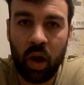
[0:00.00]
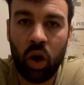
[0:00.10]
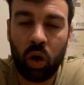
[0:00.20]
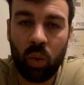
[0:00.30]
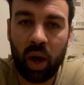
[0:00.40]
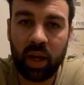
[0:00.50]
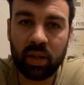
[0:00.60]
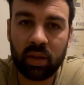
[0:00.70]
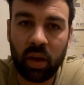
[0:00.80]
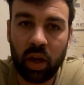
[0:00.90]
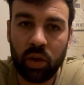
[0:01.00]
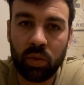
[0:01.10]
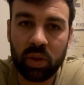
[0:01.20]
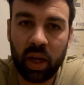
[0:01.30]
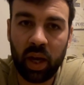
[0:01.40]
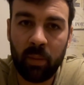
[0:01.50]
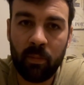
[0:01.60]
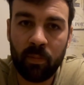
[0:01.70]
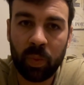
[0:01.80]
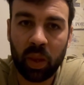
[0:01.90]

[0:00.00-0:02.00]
Hook wise, I use a